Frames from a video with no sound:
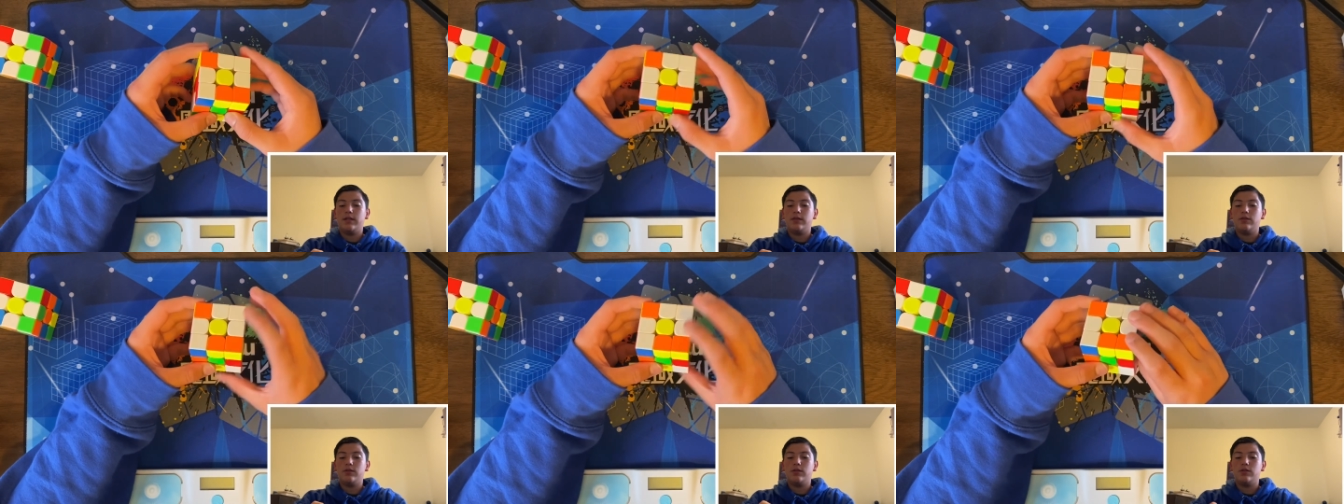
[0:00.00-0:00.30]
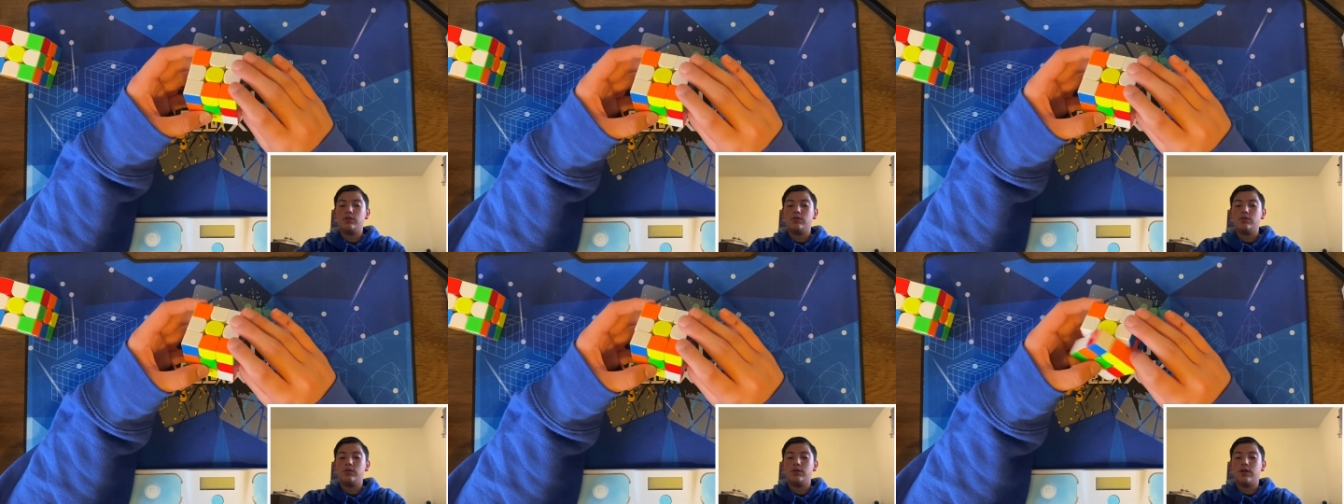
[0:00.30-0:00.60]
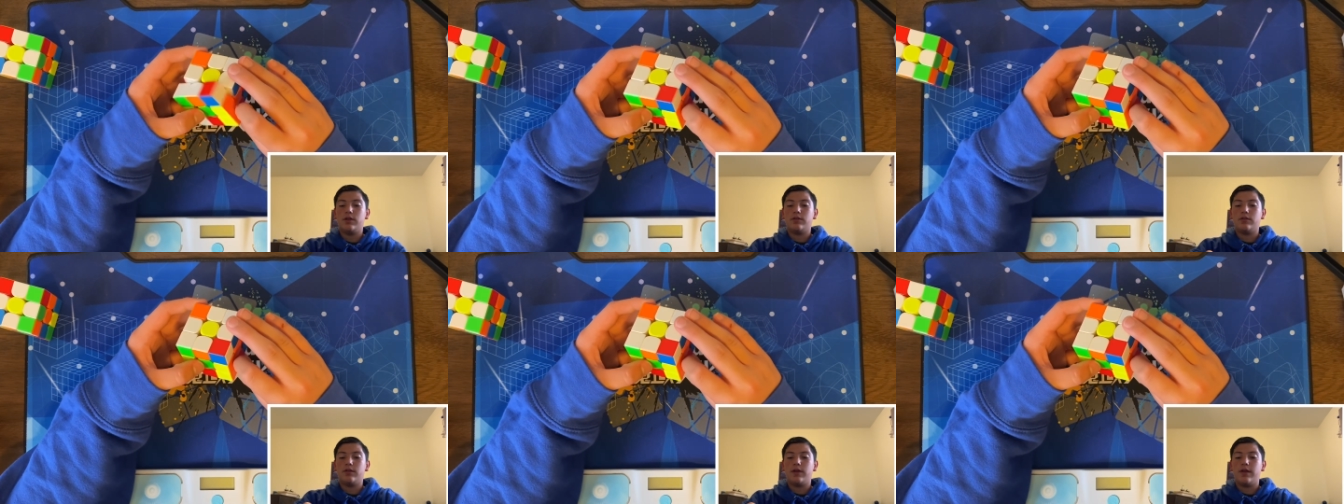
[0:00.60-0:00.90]
and then you can
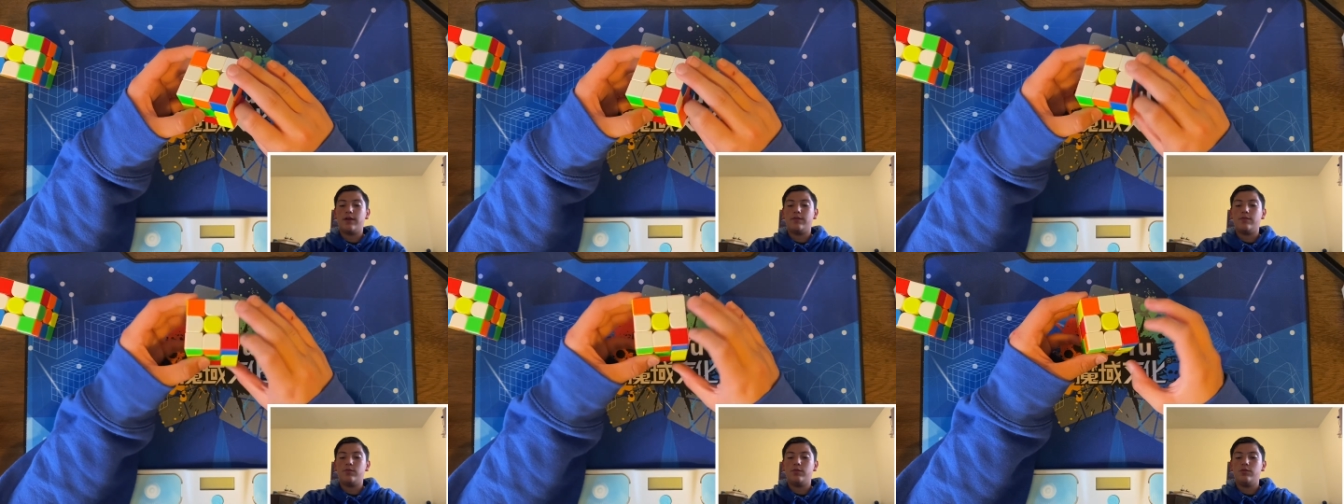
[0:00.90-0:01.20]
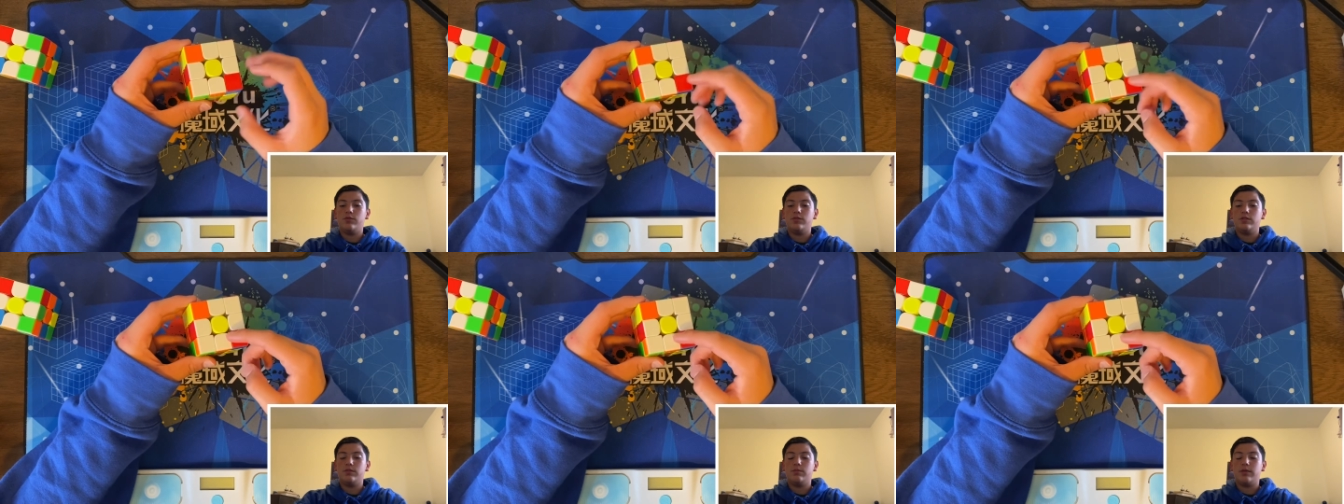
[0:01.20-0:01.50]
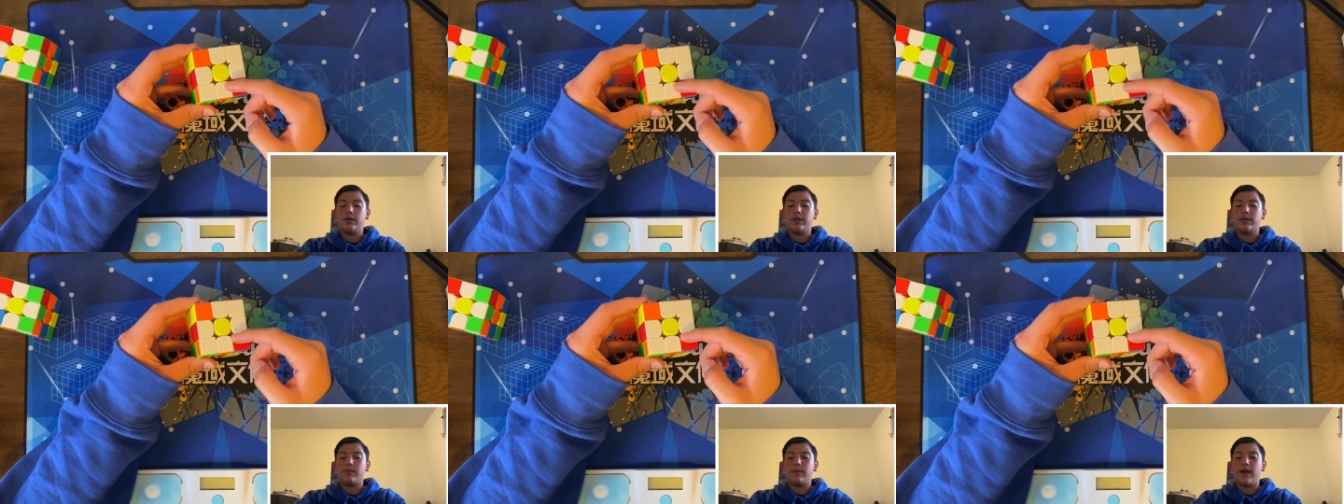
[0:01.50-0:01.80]
do another F
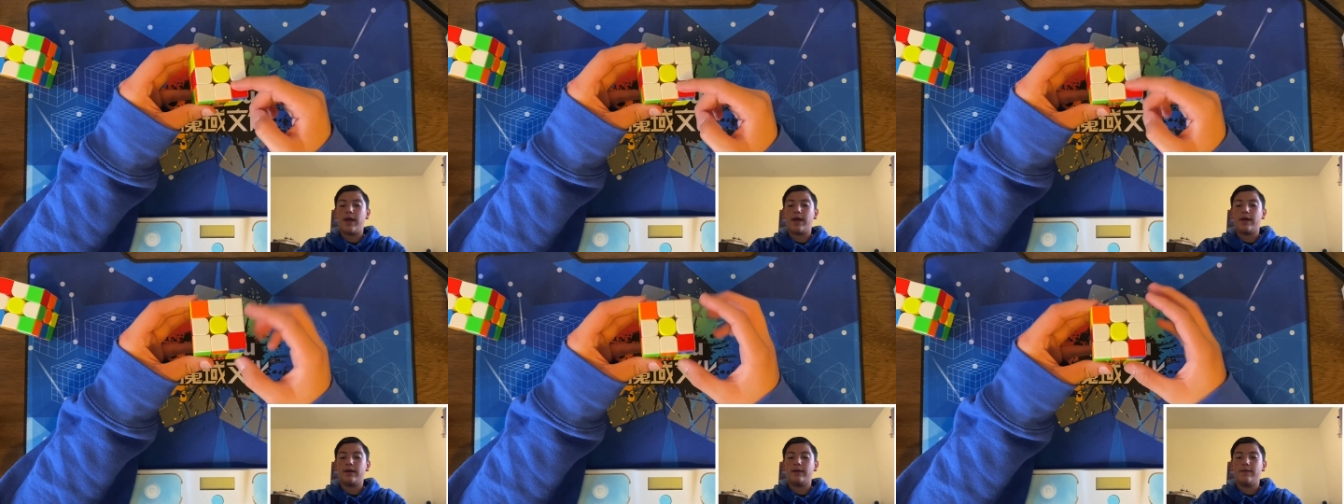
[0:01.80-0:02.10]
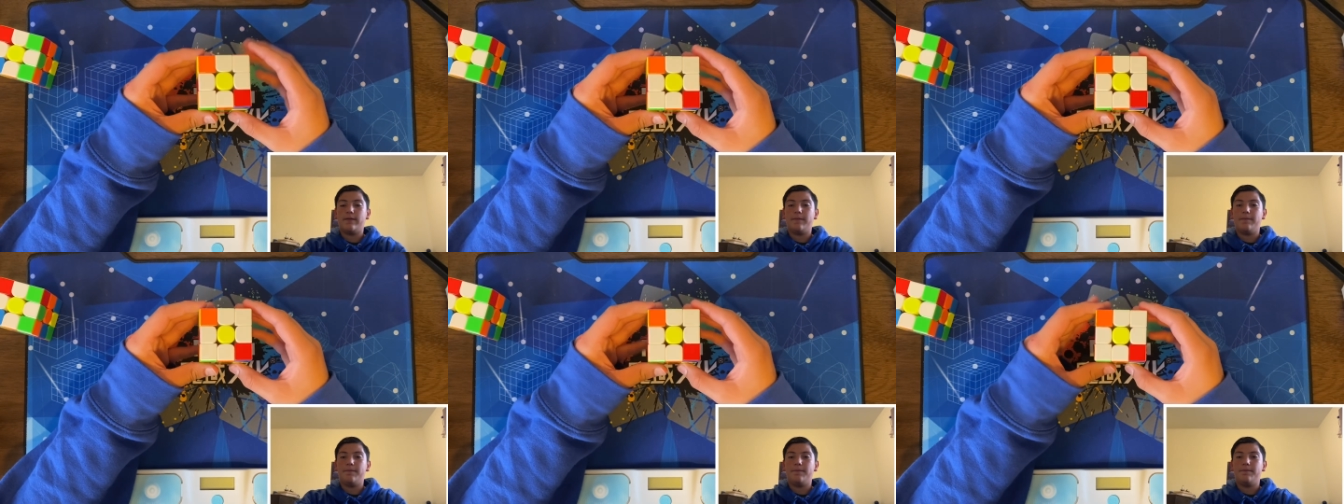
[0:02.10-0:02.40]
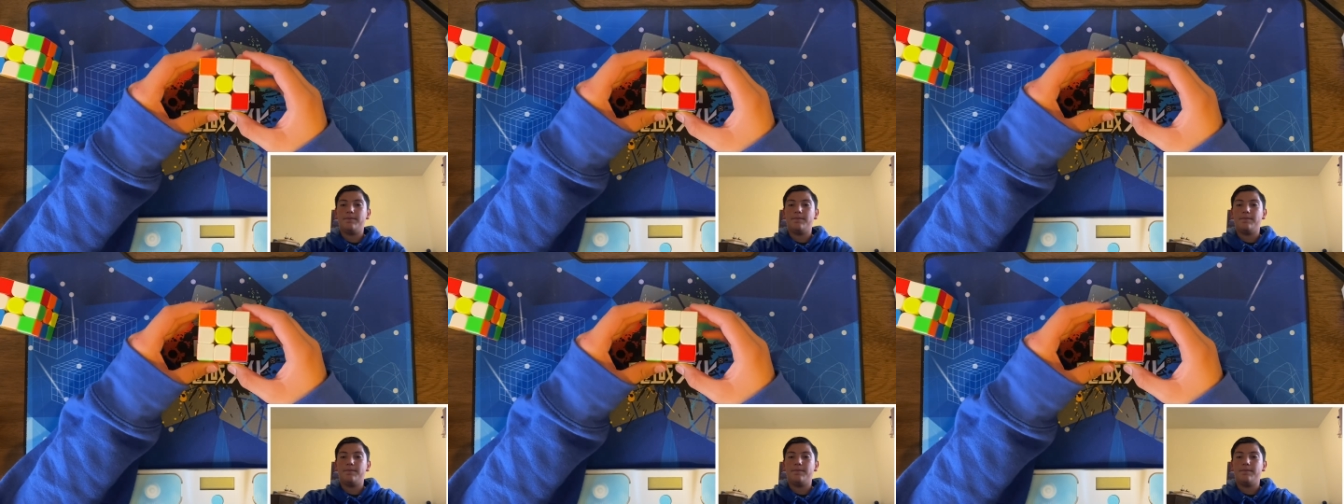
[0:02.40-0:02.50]
move to bring it back.